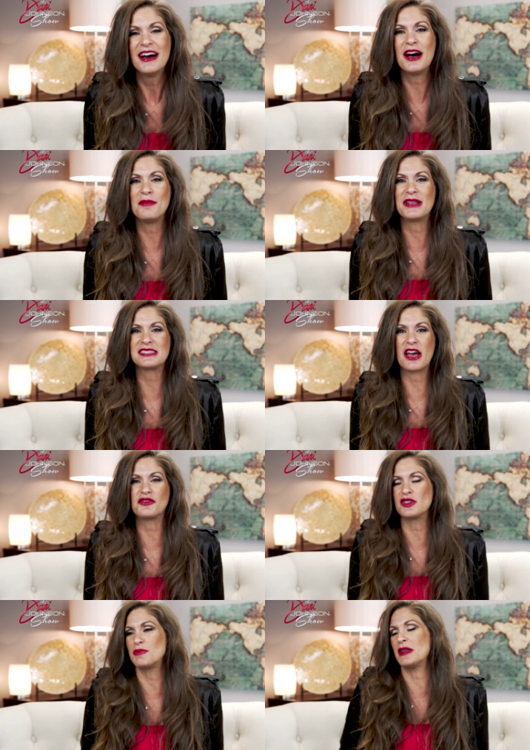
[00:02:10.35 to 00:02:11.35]
that's
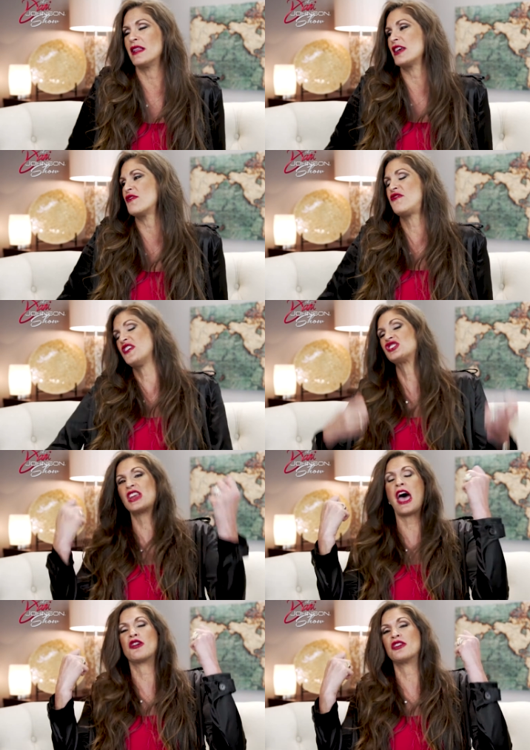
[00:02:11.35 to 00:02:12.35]
after it's been like
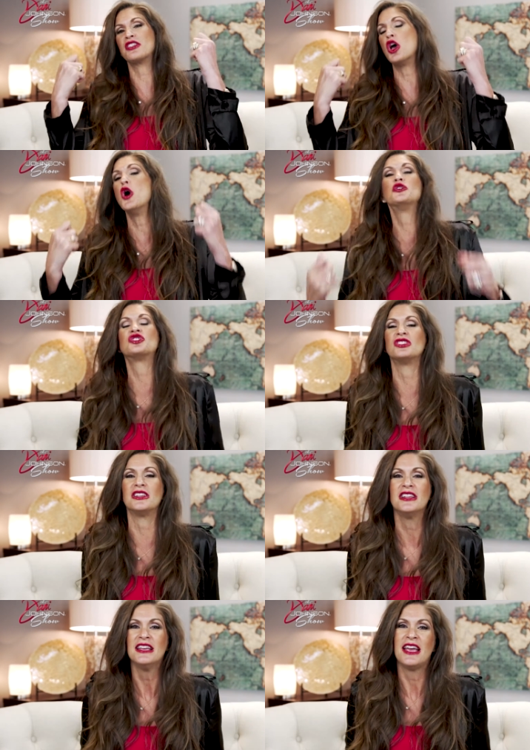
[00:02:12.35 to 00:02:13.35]
fished out of the ocean.